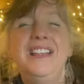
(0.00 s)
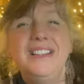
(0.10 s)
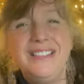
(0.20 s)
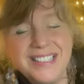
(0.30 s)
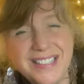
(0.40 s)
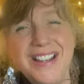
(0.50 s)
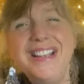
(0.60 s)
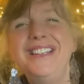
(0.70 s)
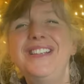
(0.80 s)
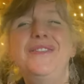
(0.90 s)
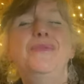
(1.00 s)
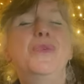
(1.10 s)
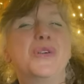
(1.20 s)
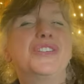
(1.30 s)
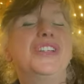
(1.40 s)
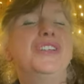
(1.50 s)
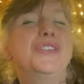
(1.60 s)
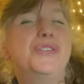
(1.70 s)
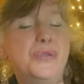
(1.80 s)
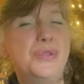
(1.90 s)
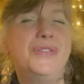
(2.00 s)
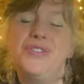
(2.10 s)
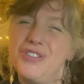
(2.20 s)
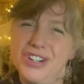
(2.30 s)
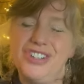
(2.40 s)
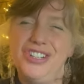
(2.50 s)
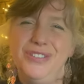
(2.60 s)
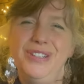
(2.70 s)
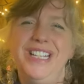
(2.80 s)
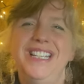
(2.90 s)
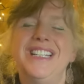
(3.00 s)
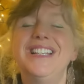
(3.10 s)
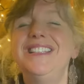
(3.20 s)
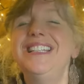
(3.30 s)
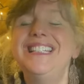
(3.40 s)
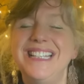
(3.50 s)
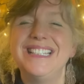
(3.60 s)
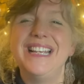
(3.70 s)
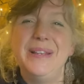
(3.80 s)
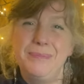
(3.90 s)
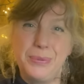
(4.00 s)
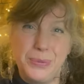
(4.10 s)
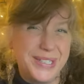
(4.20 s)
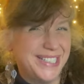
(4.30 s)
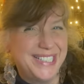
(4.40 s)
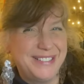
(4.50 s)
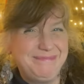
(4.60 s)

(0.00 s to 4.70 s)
decide what sort of structure you need, because it is important.